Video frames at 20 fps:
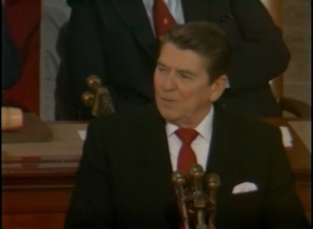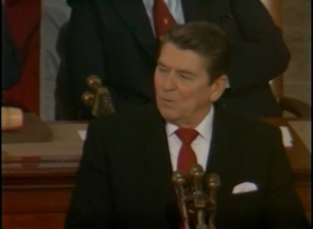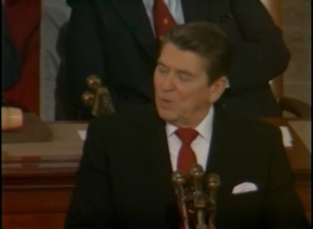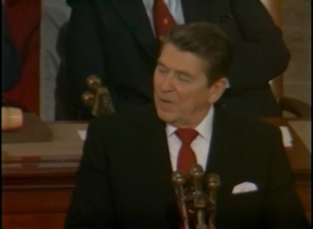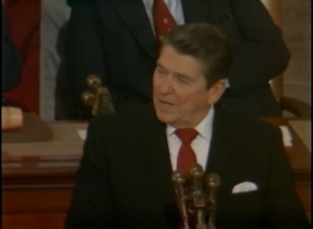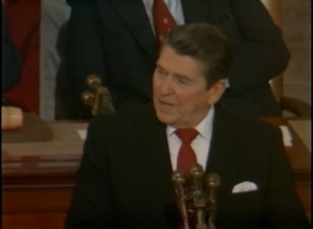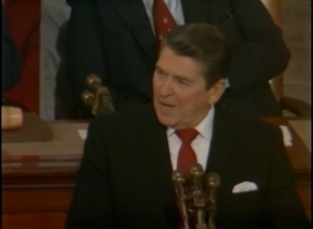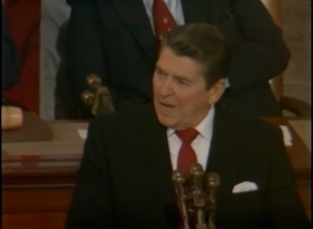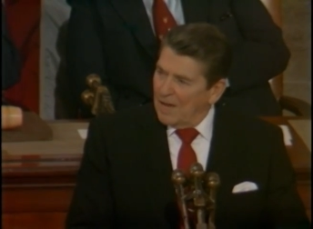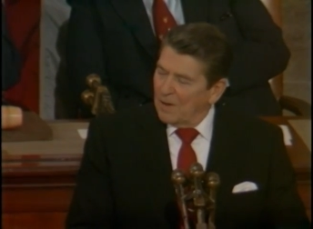
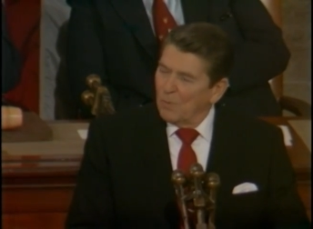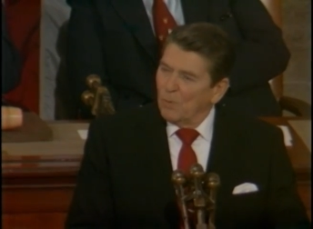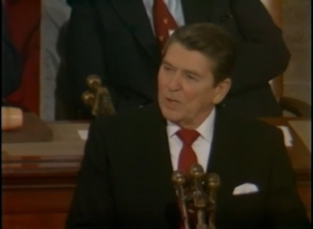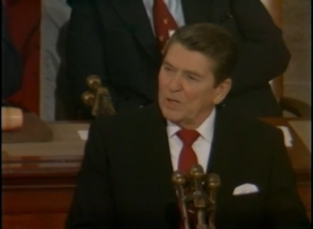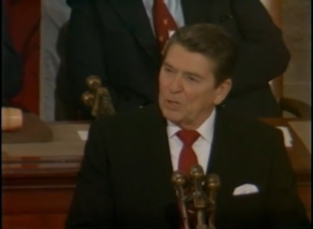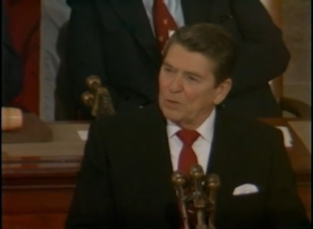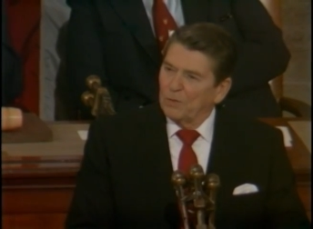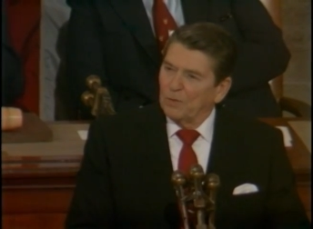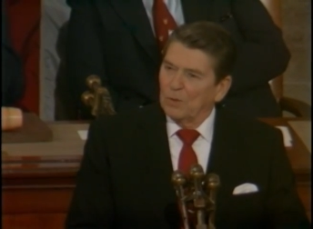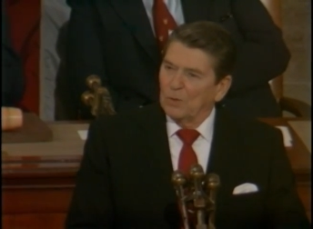We can
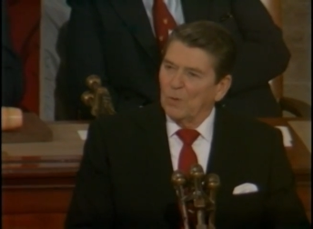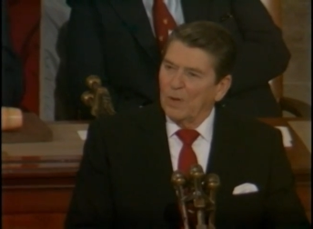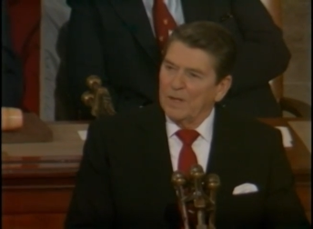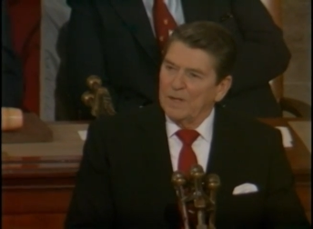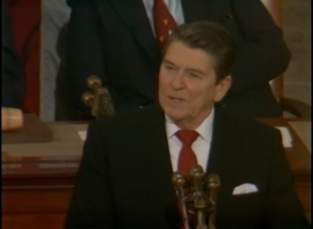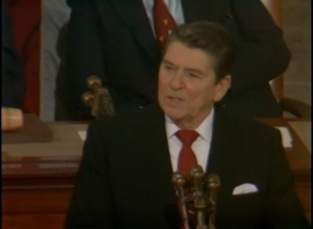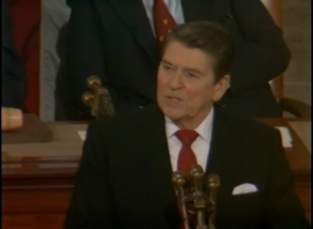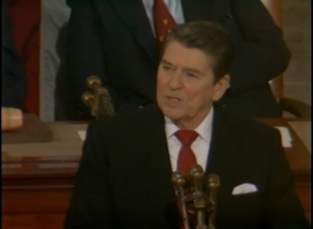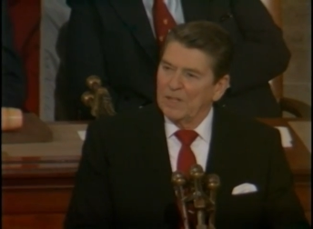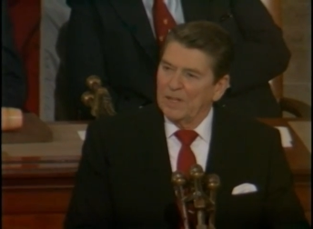reach for
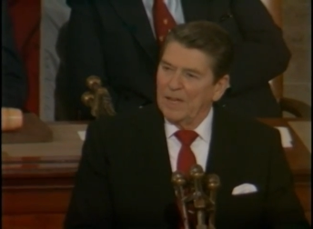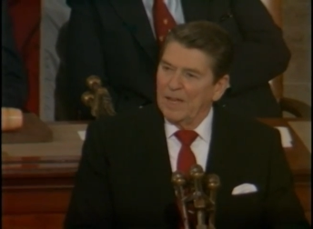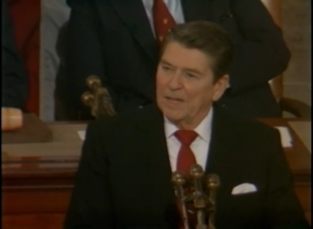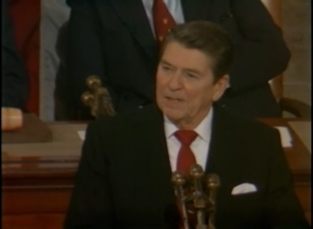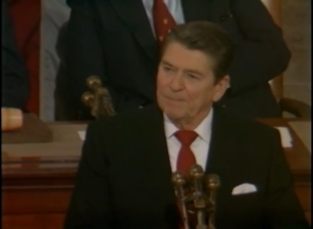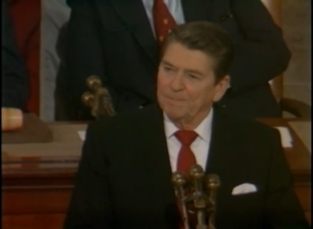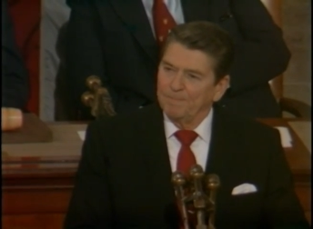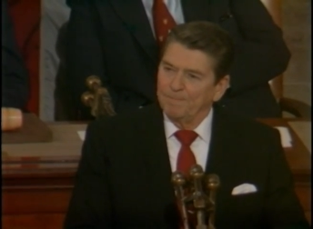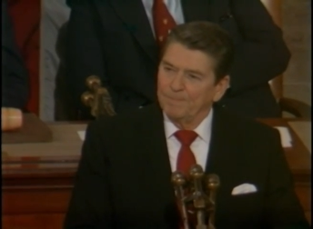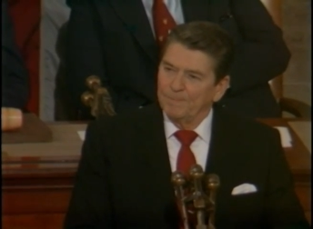greatness
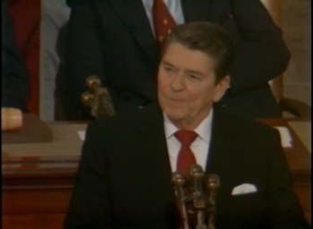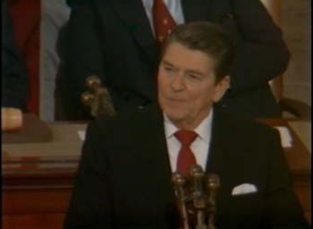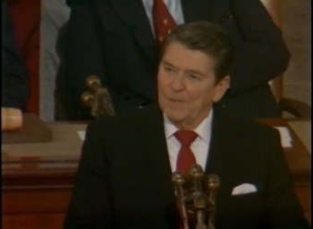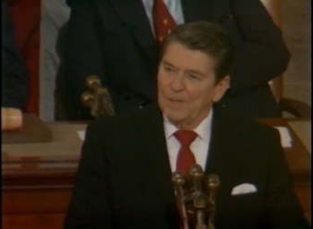again.